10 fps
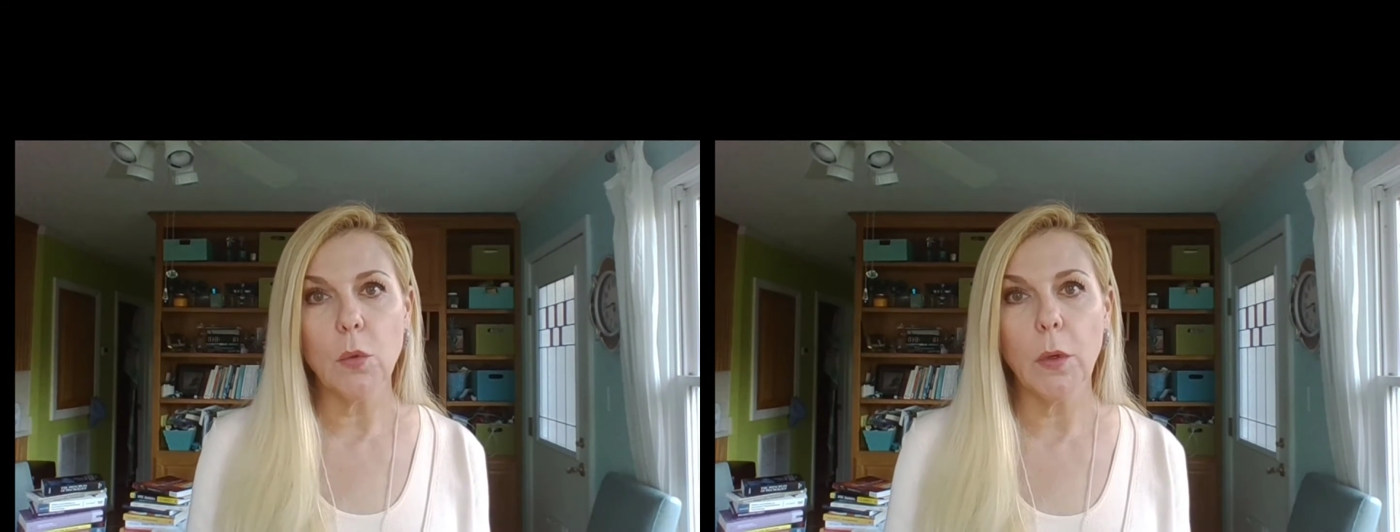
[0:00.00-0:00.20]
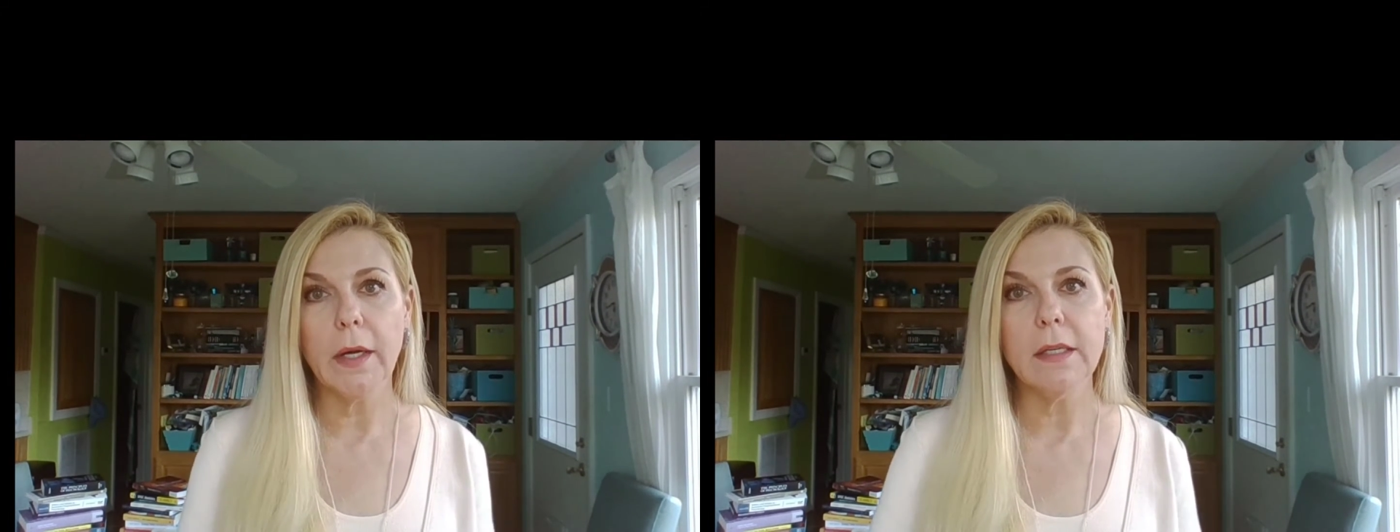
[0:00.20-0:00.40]

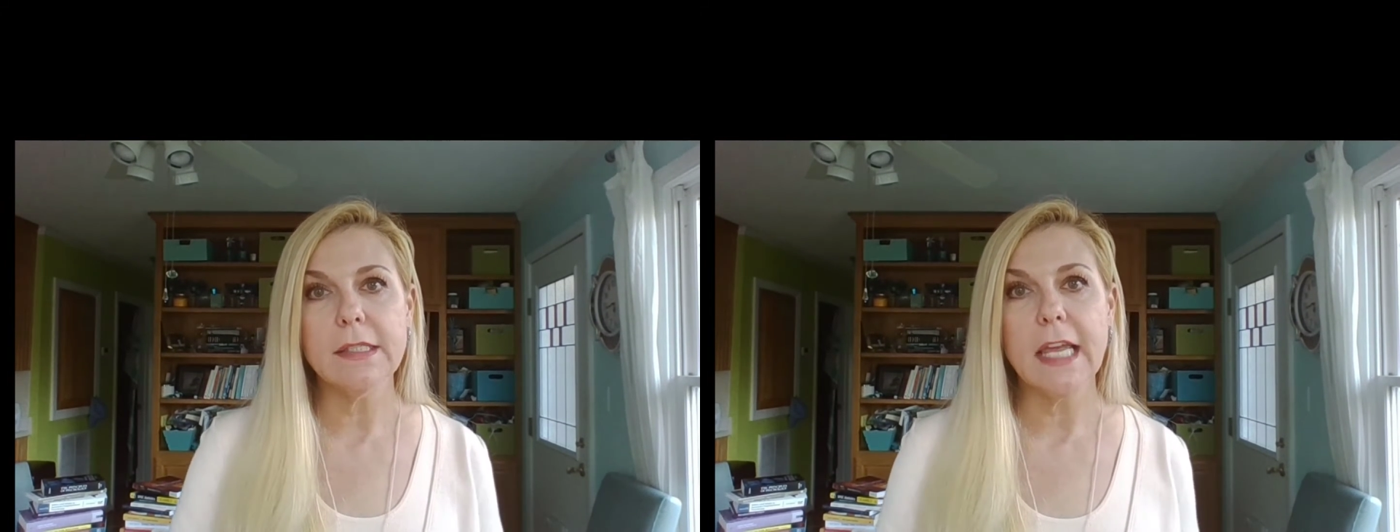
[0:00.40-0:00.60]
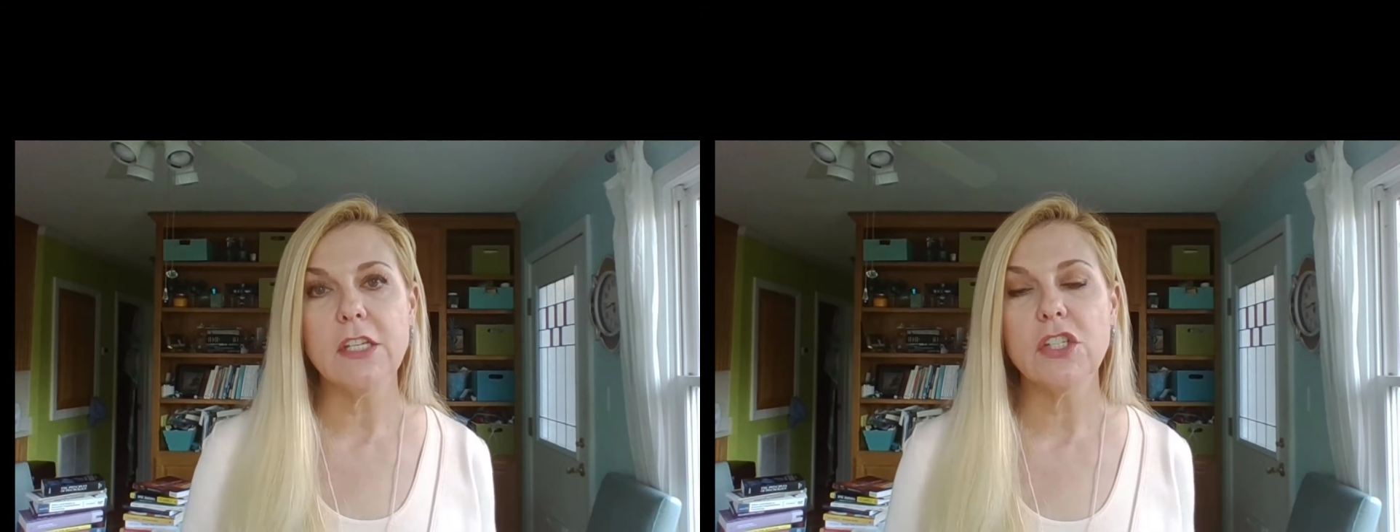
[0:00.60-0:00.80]

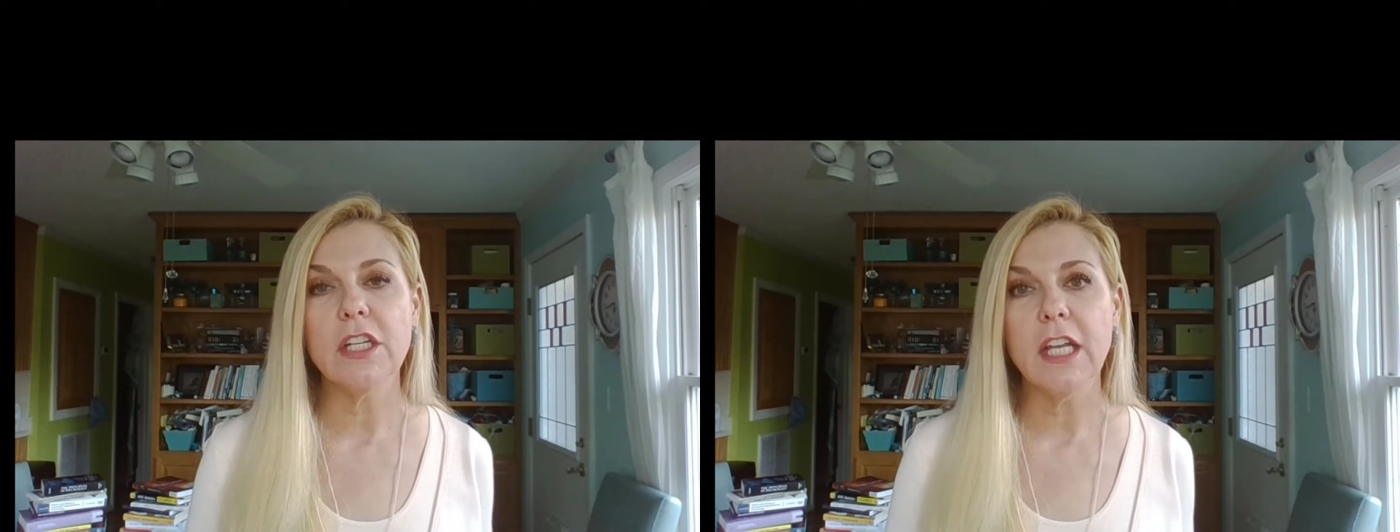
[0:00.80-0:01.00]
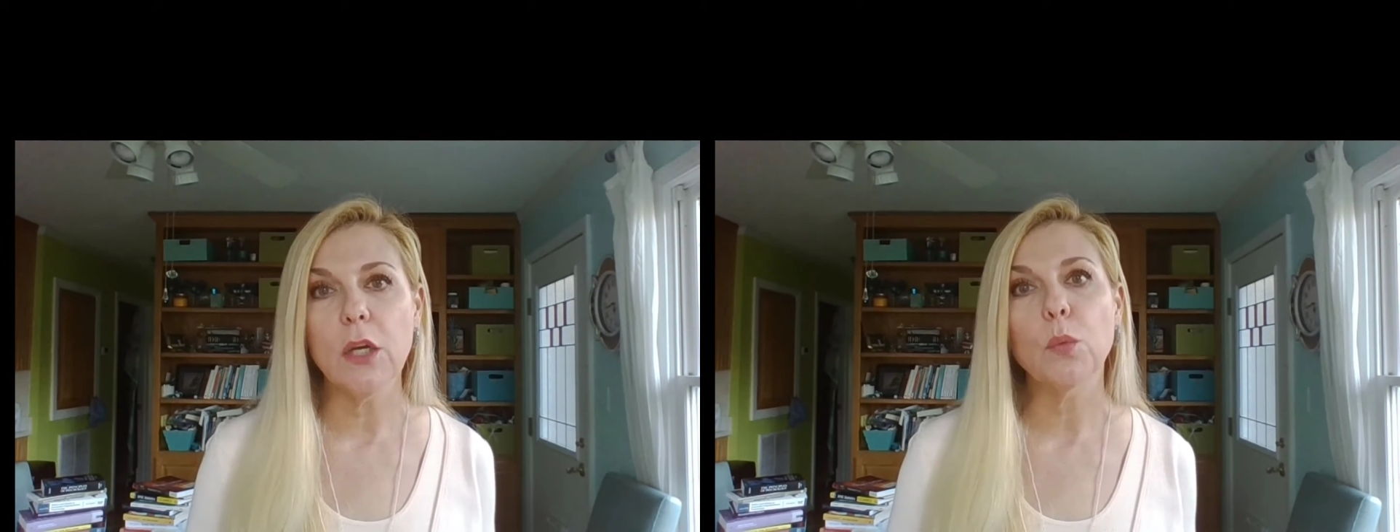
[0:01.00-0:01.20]

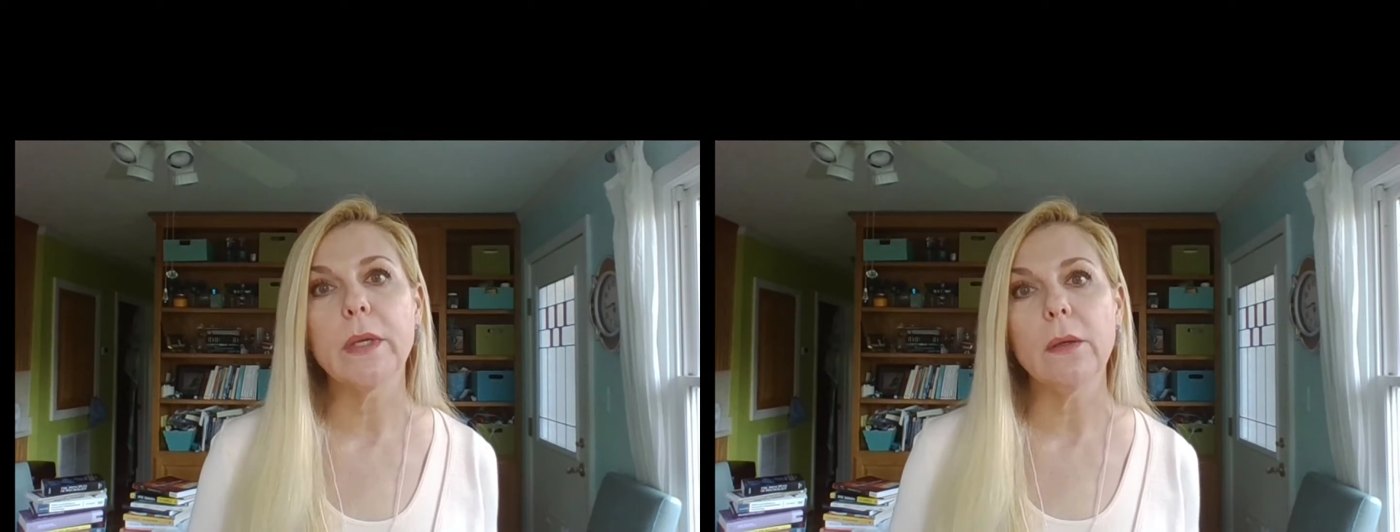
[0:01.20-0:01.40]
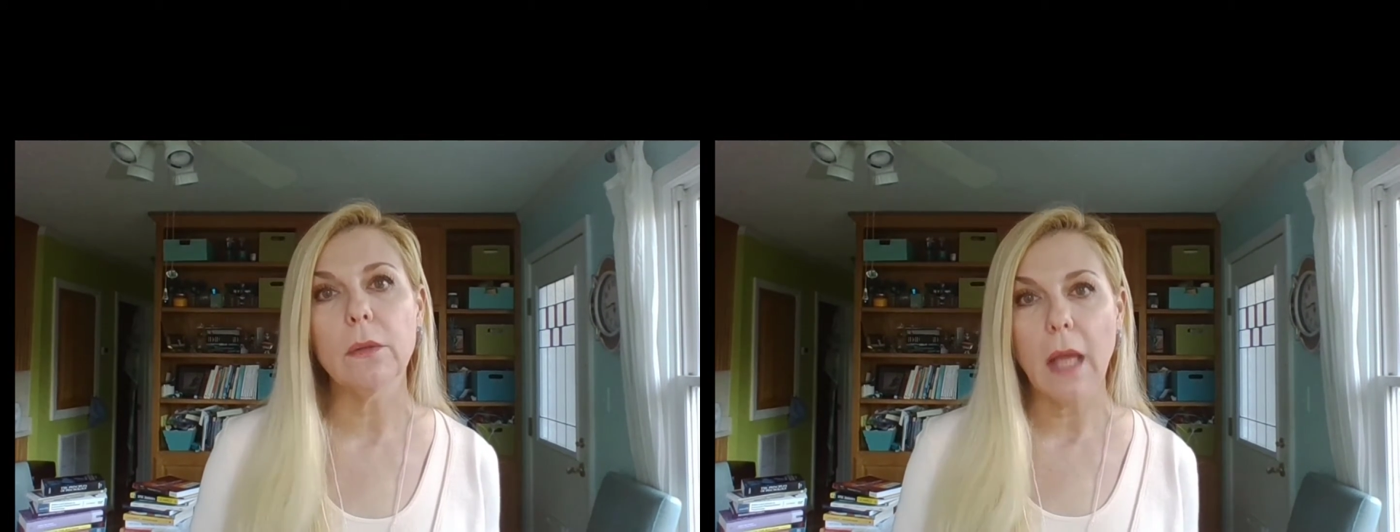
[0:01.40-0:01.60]
organization in
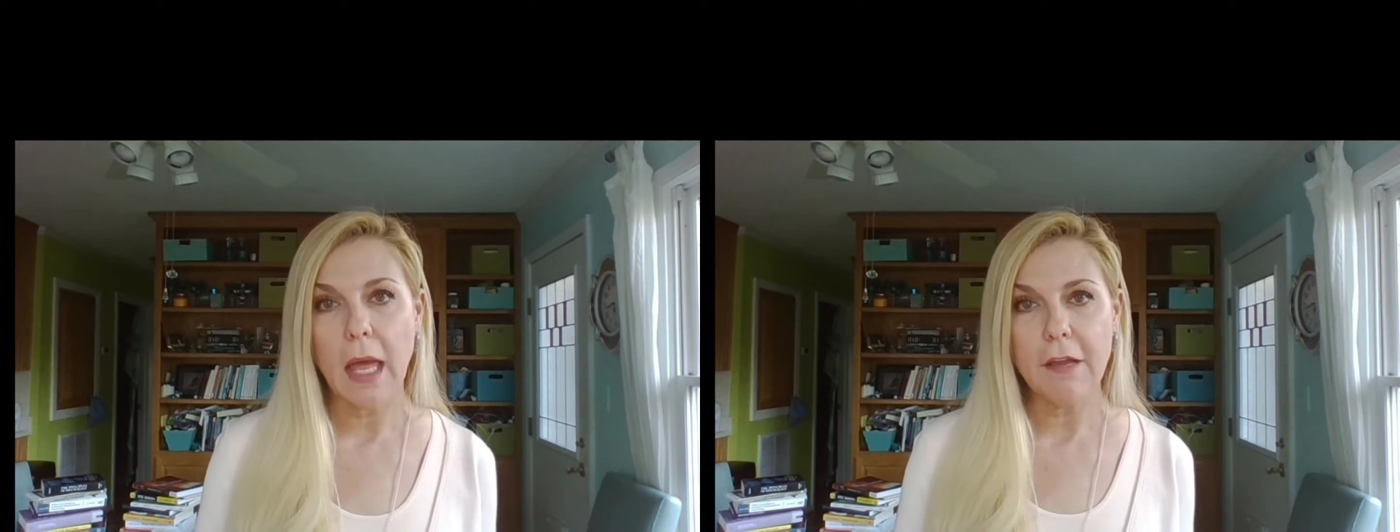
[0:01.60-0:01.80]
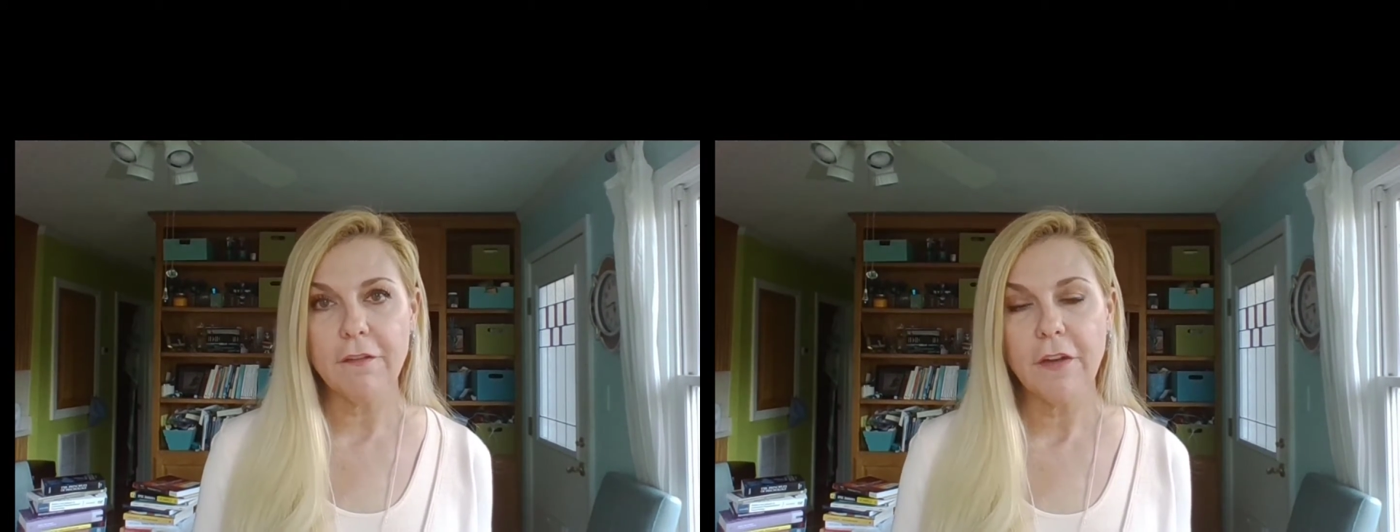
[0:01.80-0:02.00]
real
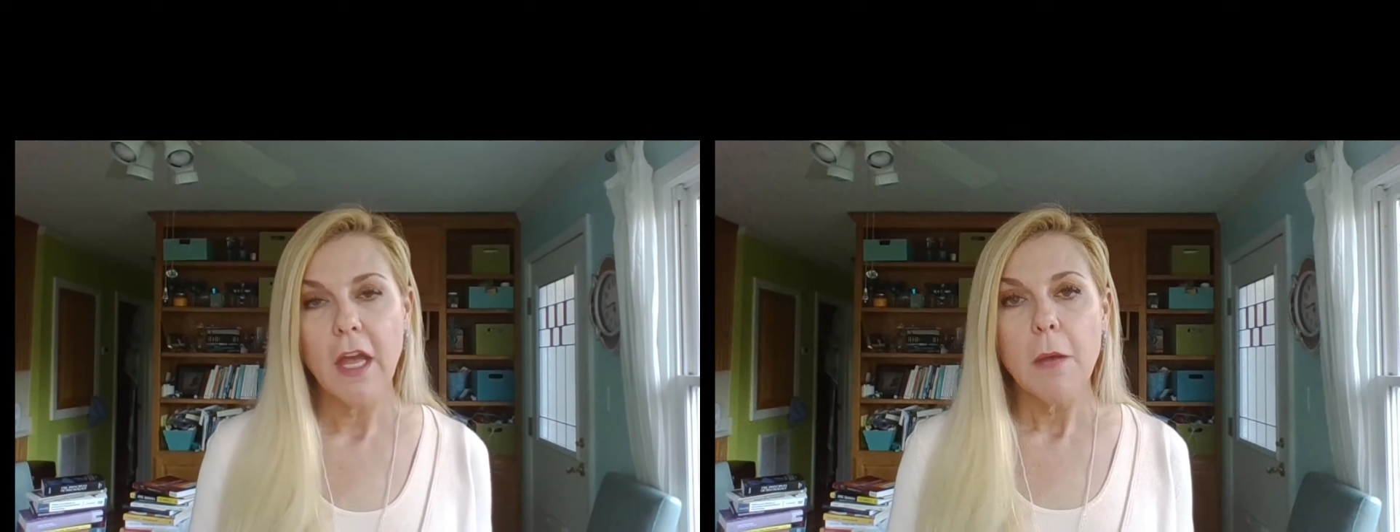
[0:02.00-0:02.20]
life,